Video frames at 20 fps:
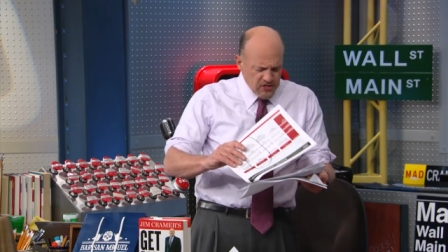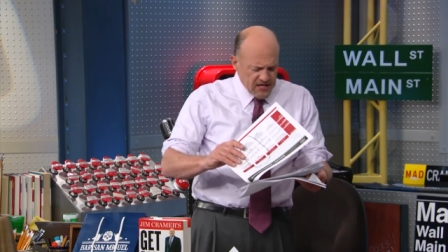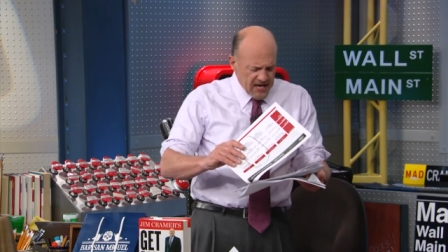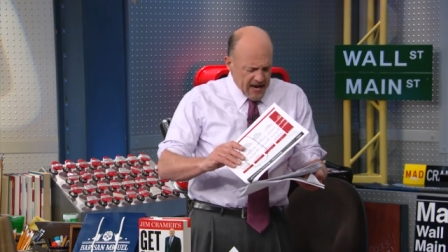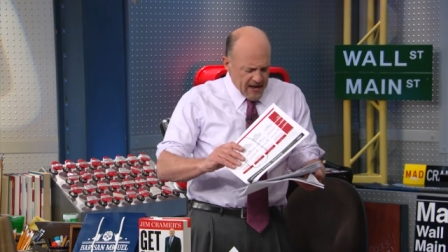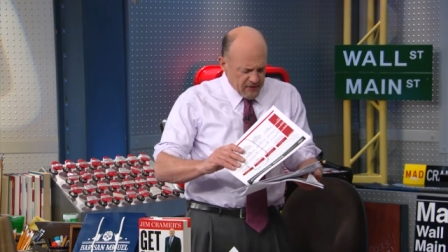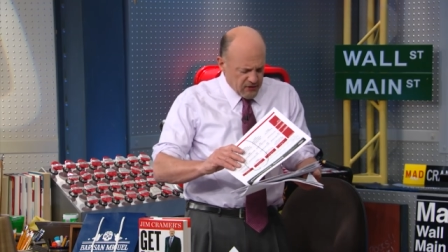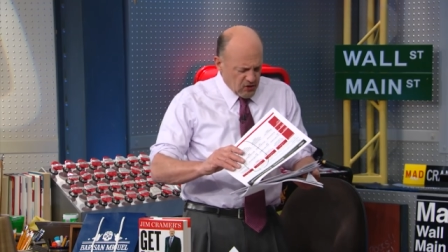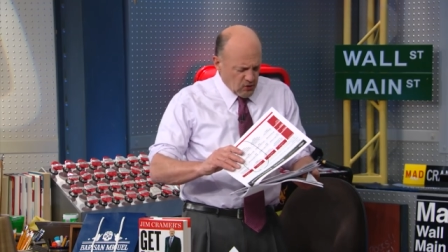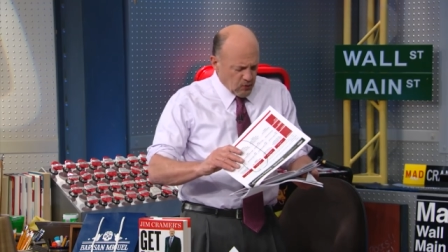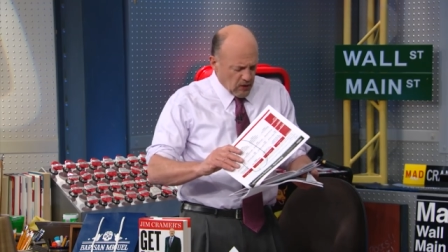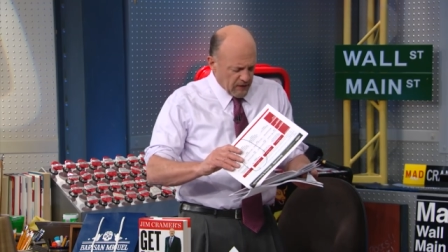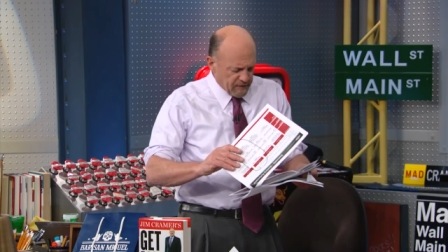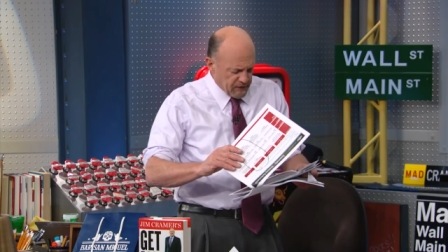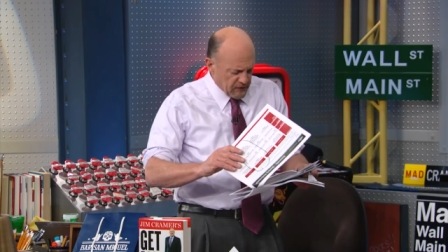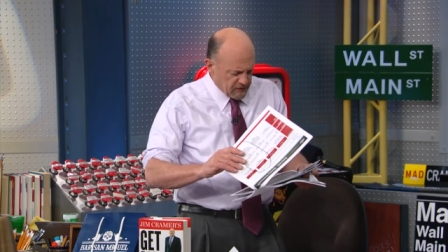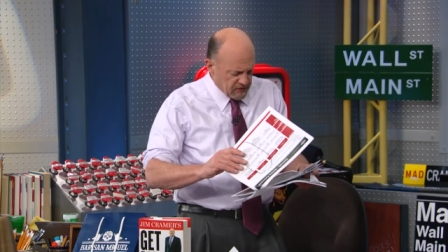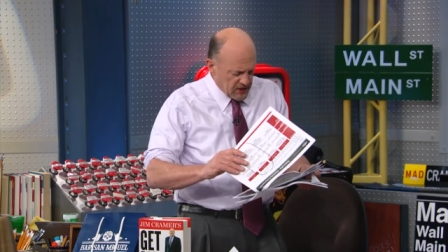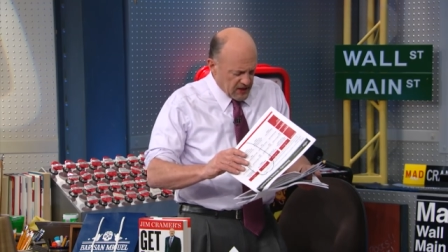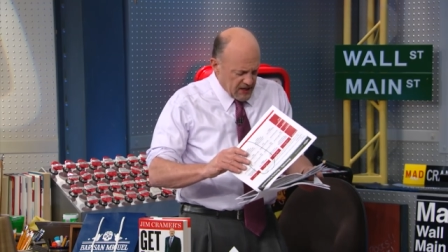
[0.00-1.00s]
10th,
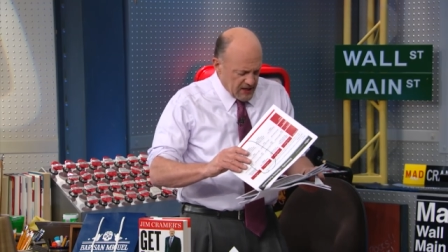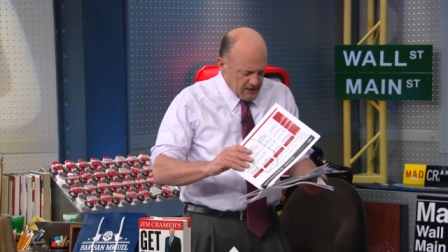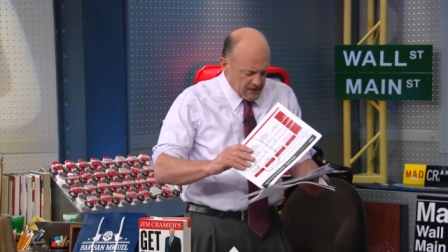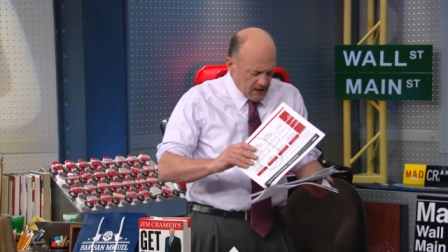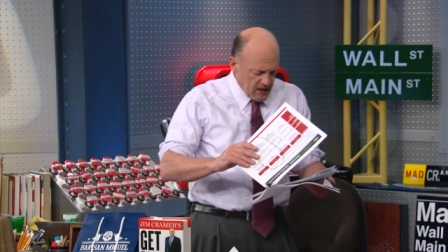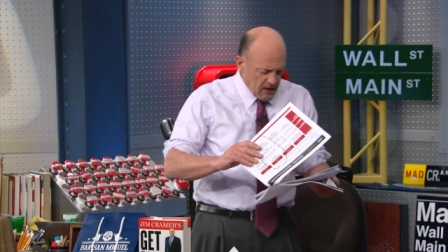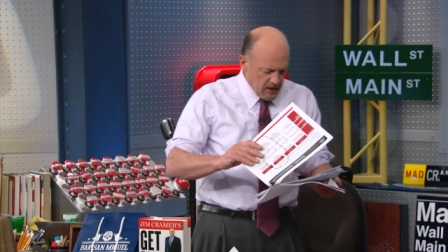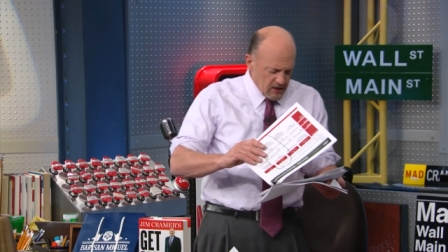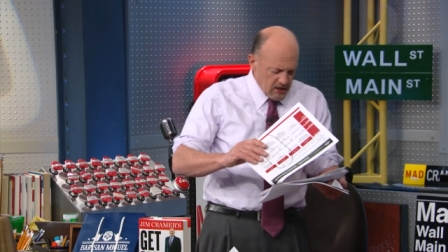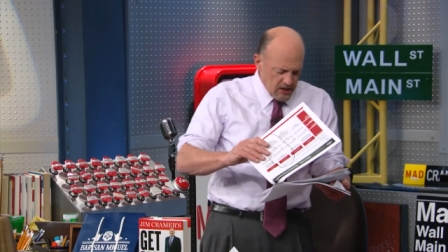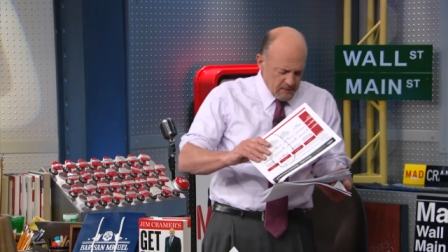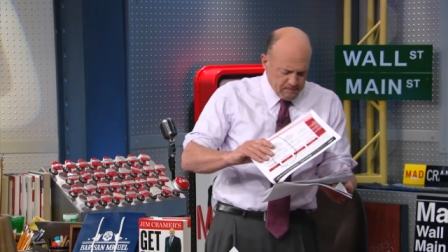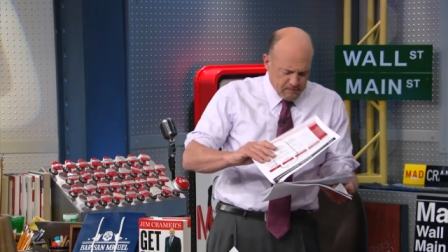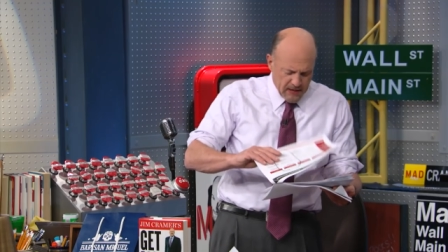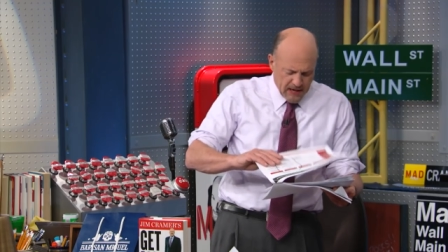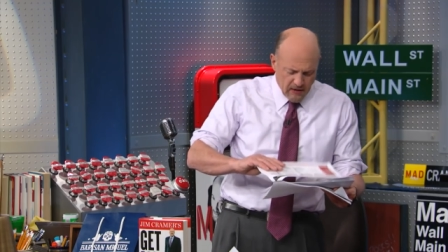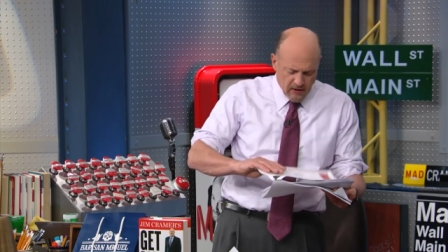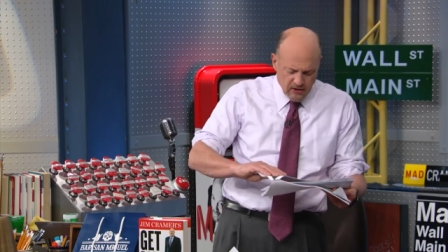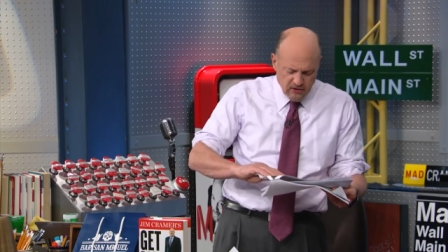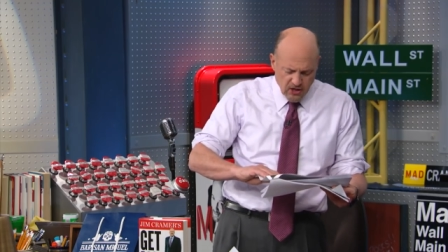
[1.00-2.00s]
2015, uh, at
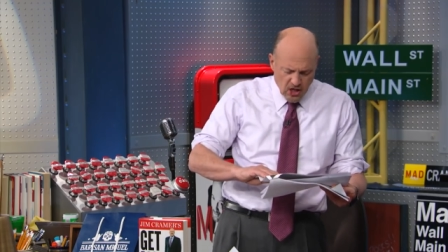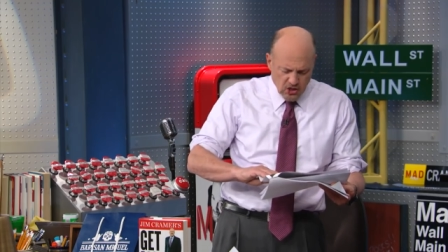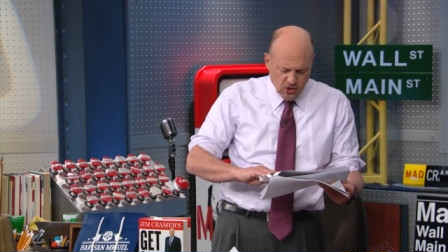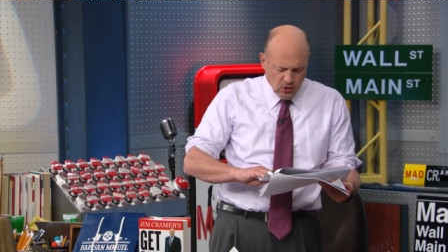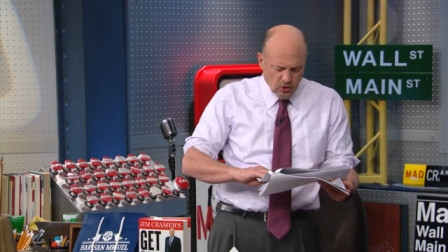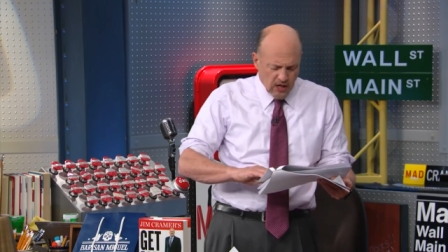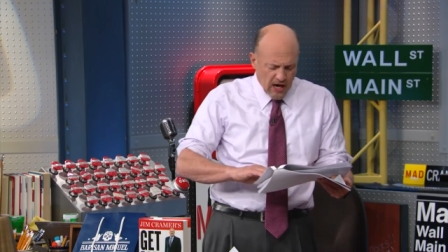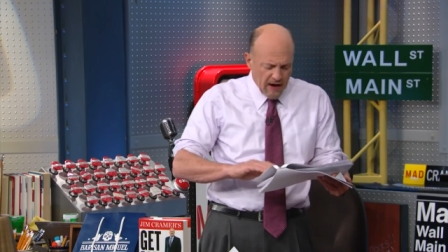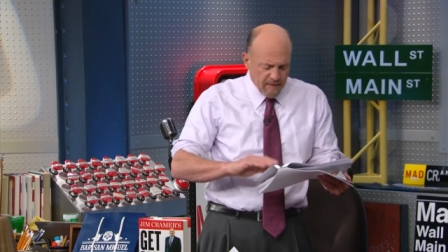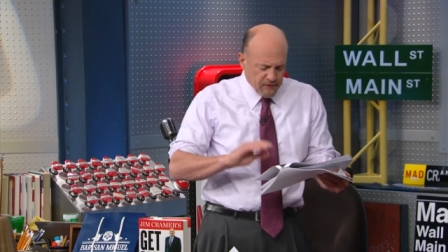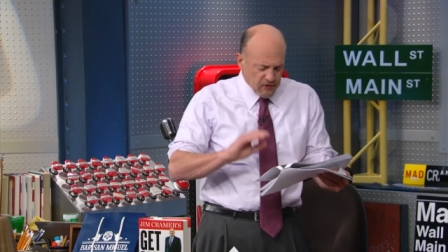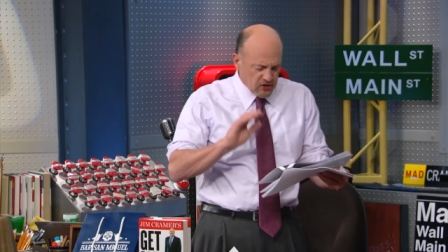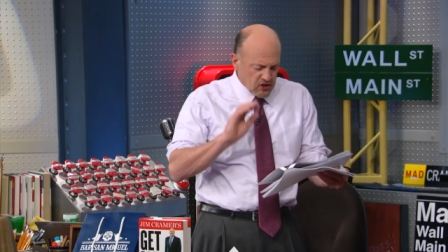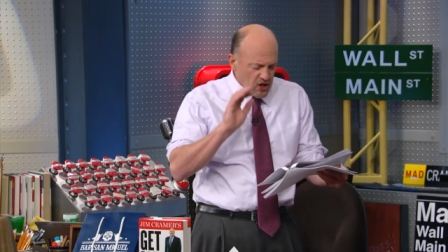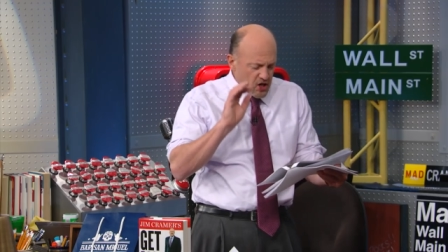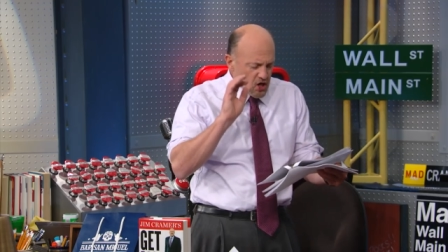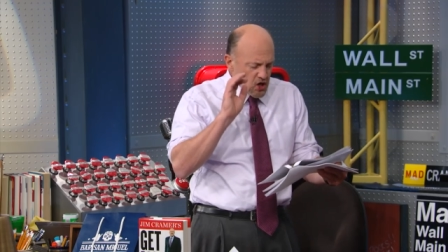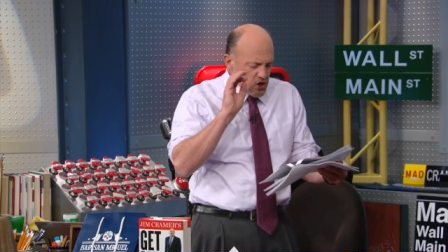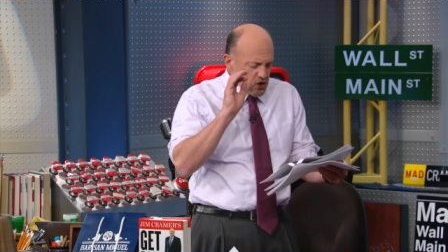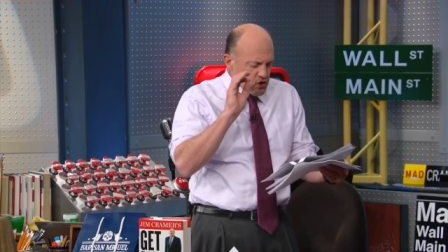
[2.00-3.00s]
Baird Industrial Conference,